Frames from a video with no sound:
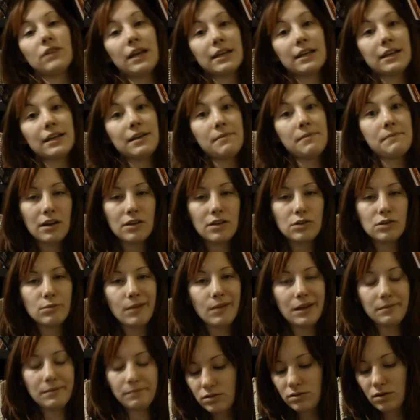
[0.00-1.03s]
like it, because you
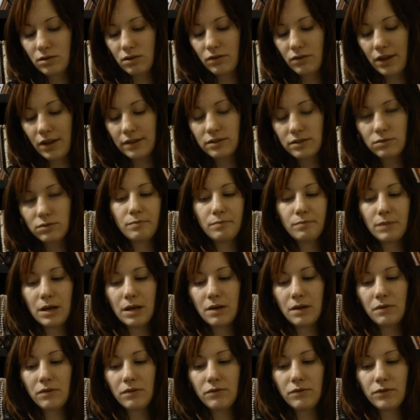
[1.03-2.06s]
might. So that's
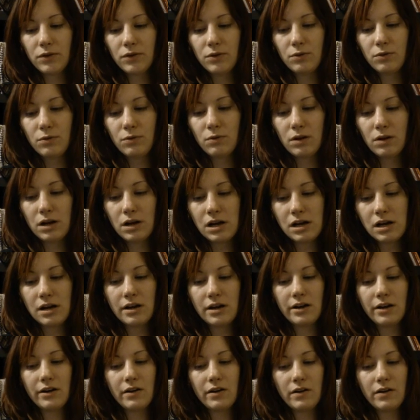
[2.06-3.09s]
my review
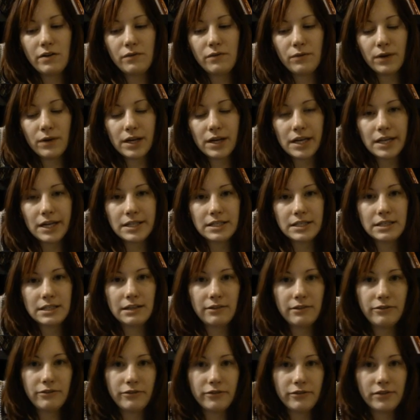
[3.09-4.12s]
of Working
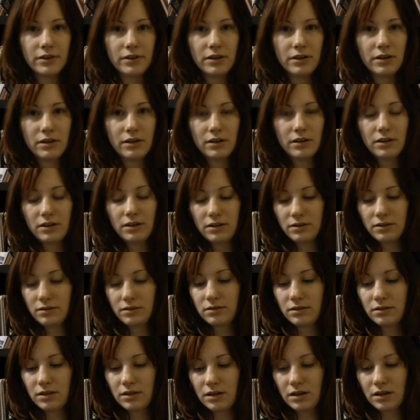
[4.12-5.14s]
Stiff,
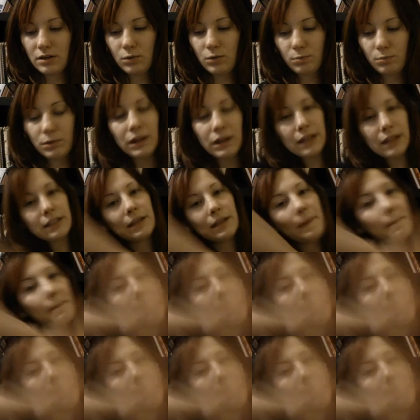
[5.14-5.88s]
and I hope you liked it.